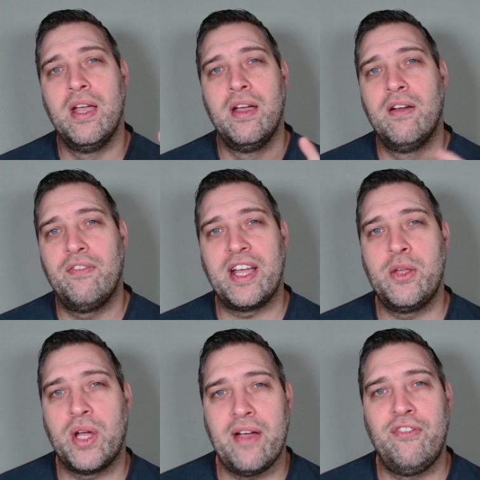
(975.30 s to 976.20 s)
Thank you
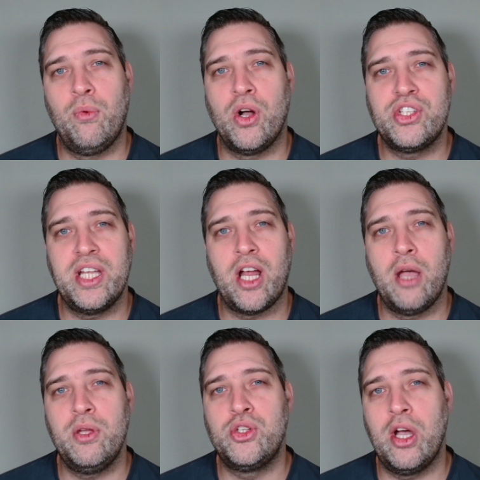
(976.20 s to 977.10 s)
again for watching. I hope
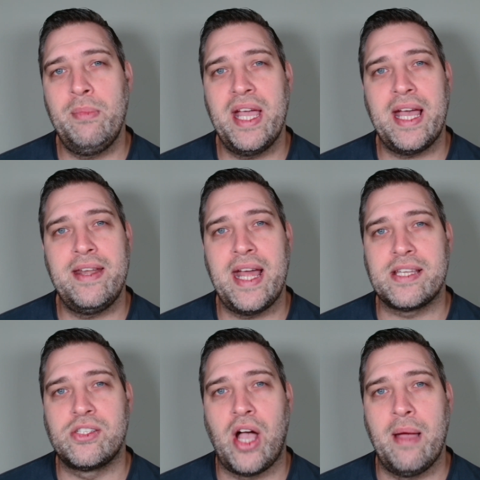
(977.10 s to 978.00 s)
you join me again next
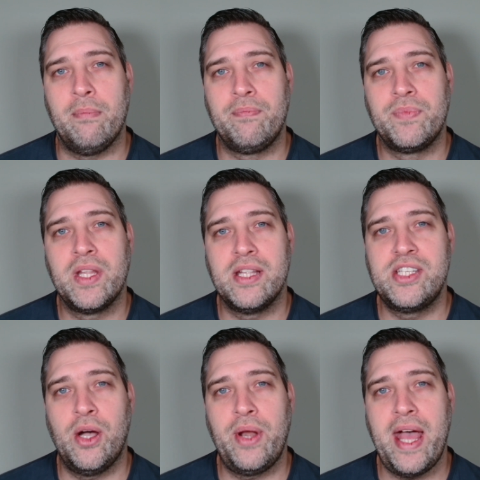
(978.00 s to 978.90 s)
time.
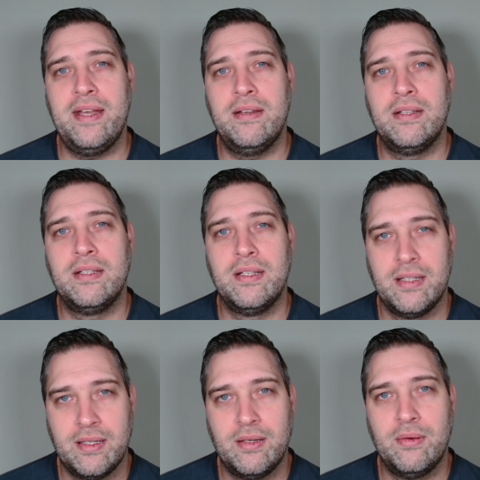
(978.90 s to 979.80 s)
Until then,
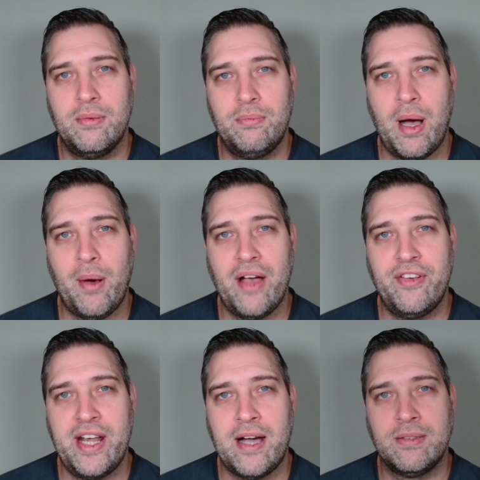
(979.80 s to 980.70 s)
bye-bye for now.